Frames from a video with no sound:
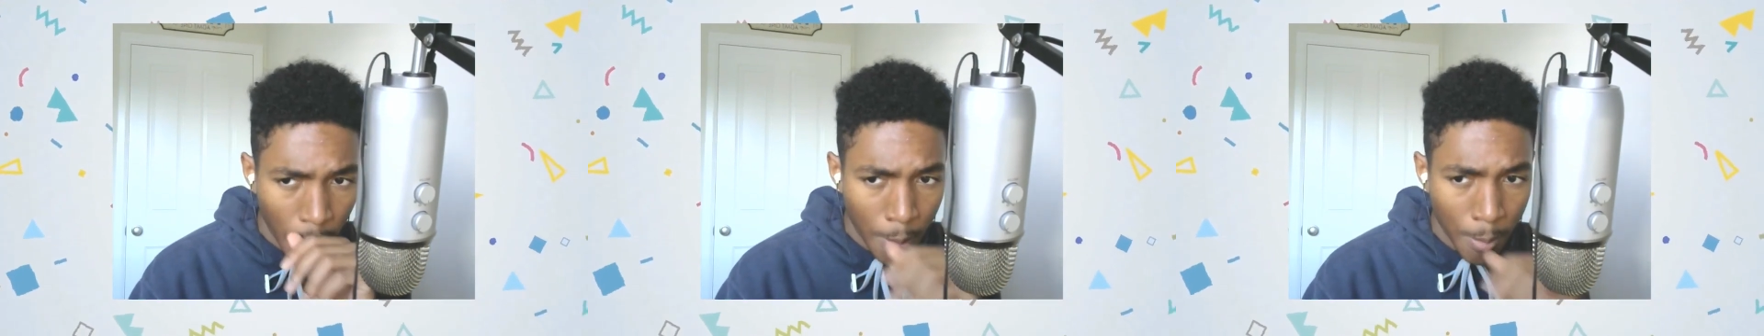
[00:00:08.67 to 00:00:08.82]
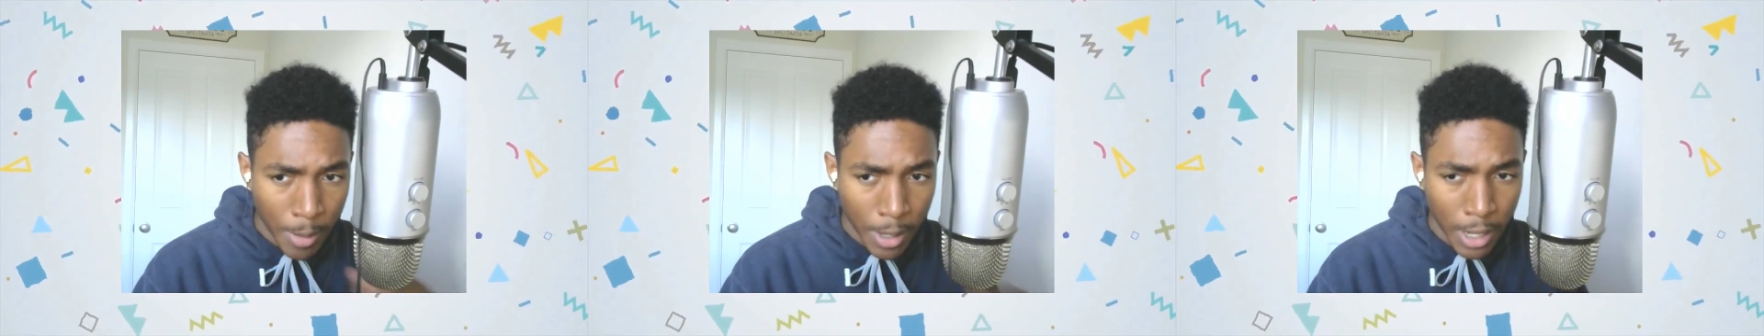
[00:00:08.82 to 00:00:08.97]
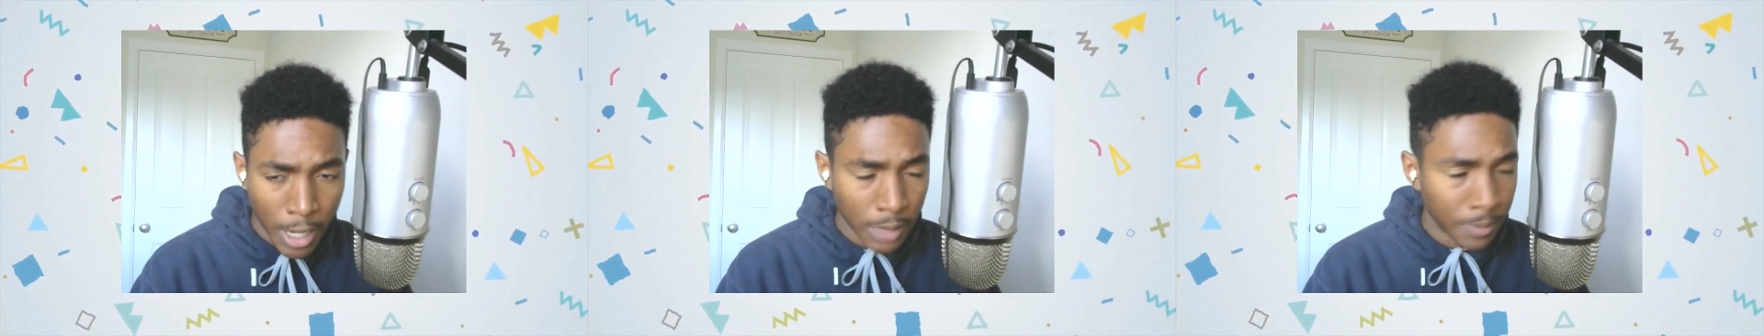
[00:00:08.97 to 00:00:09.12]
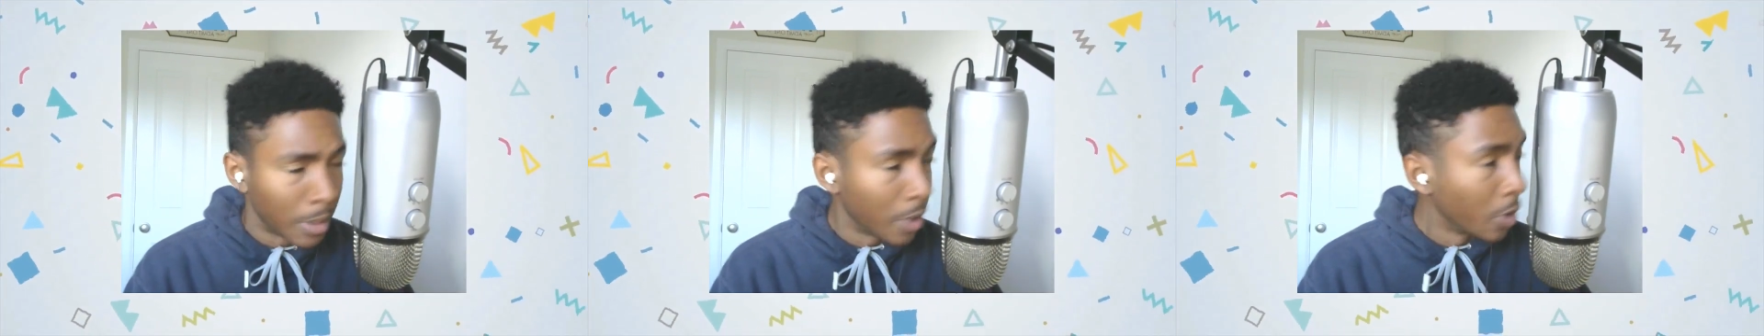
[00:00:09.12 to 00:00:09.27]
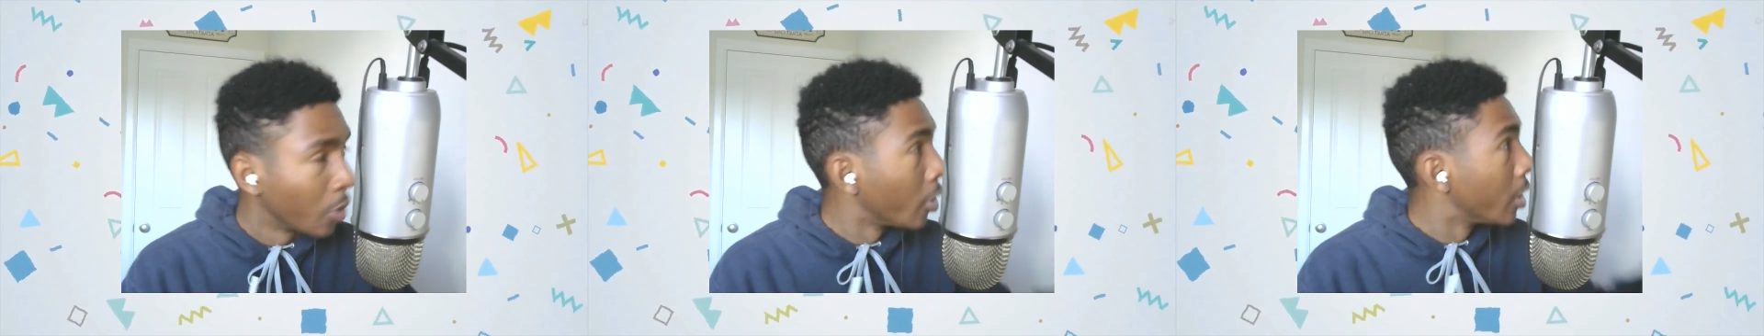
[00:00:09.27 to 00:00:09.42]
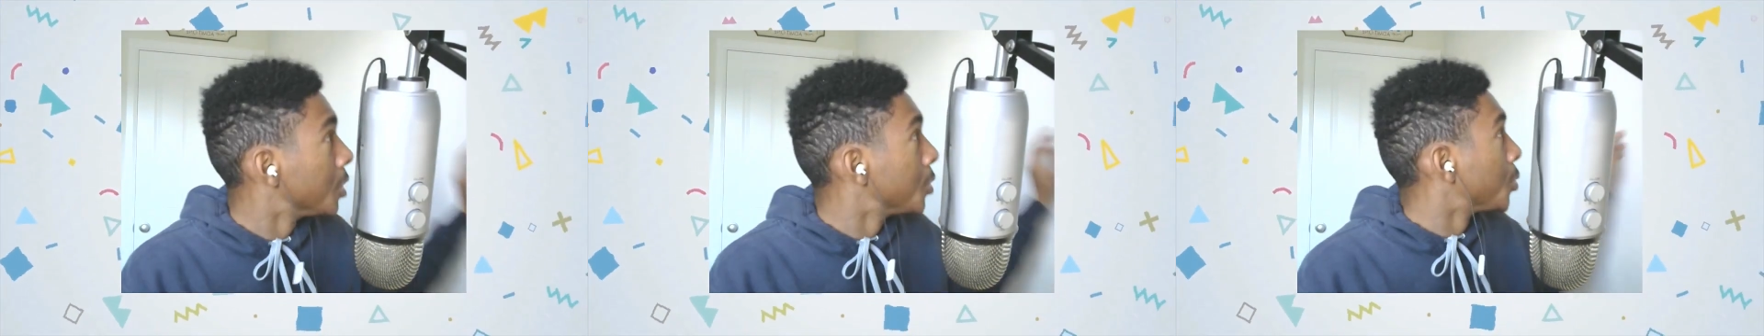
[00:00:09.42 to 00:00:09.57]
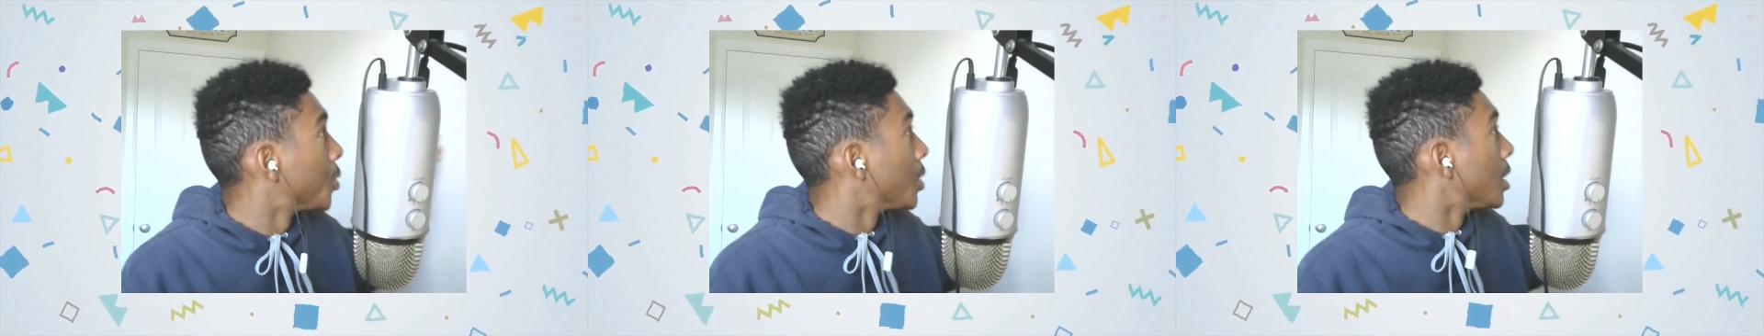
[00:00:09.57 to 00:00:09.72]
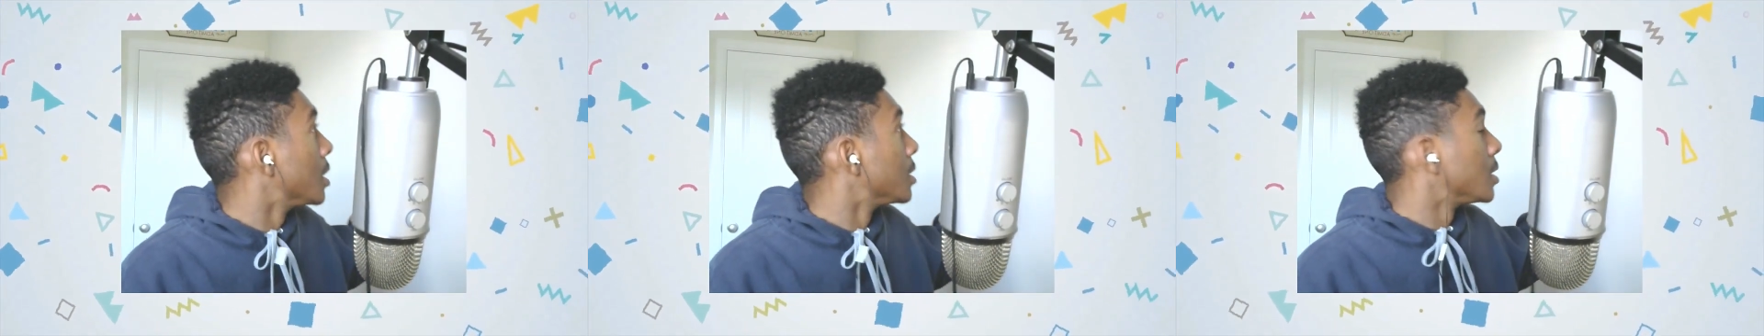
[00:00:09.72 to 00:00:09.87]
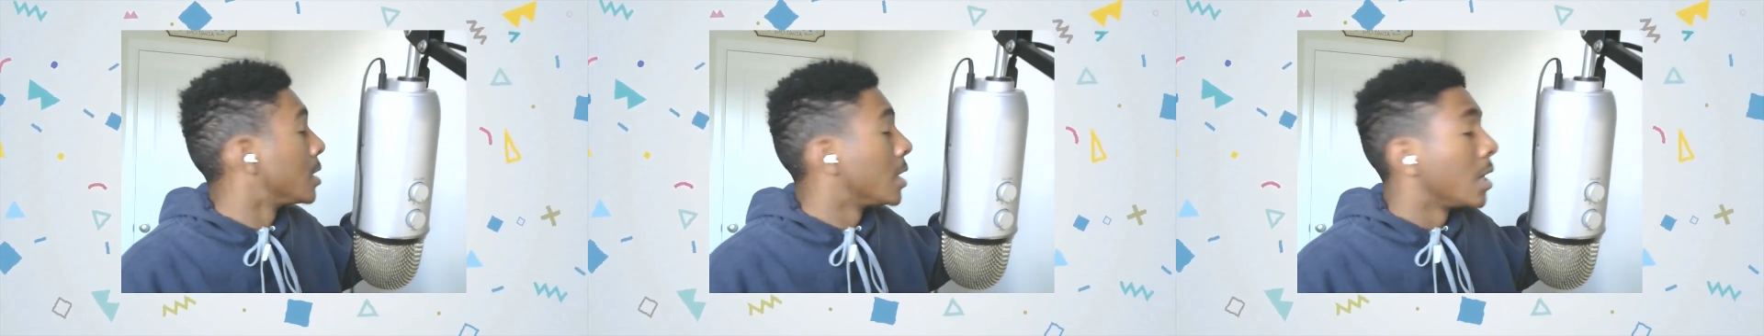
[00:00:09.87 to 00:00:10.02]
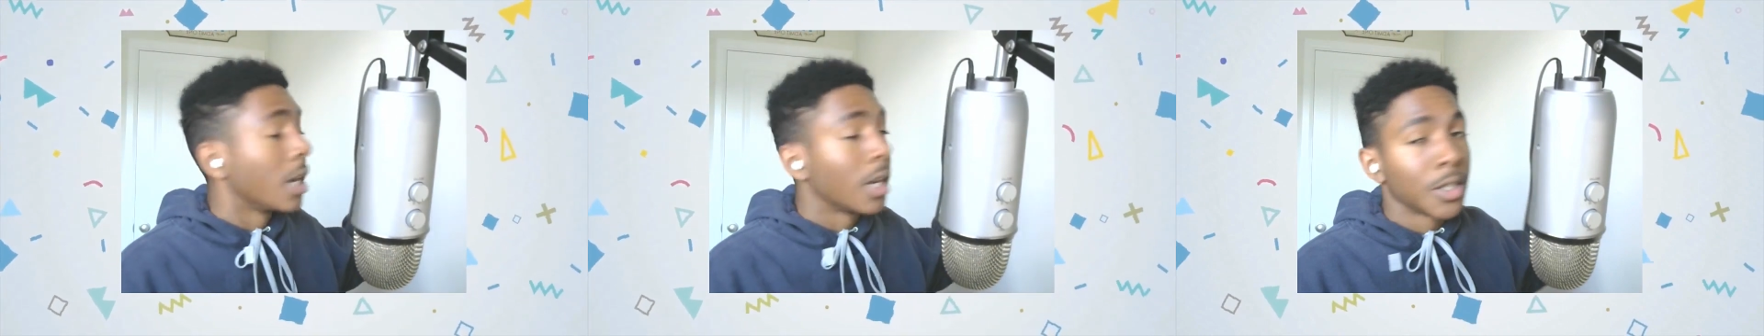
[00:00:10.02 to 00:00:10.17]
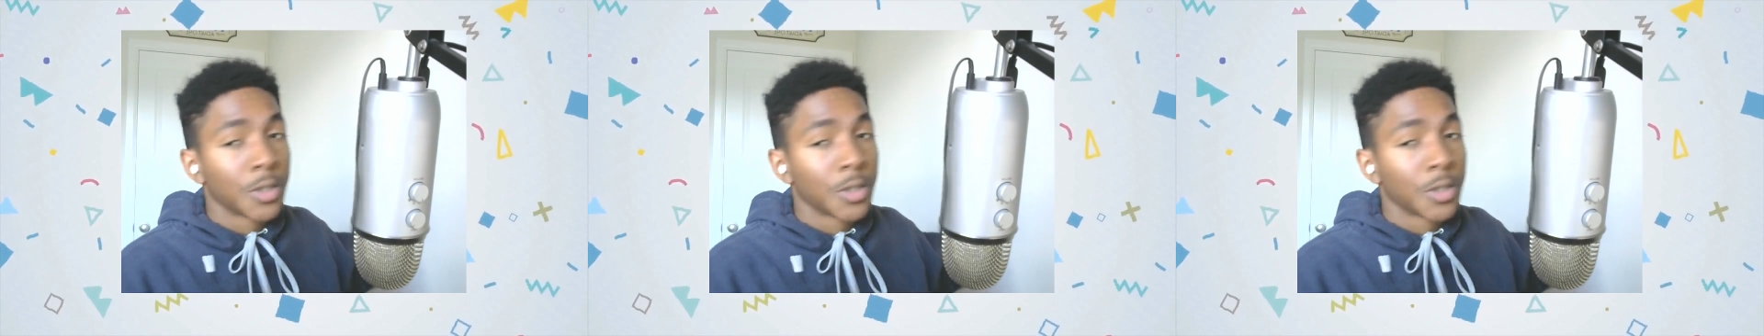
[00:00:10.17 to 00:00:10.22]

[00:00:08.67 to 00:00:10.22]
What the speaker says: because my green screen is in here,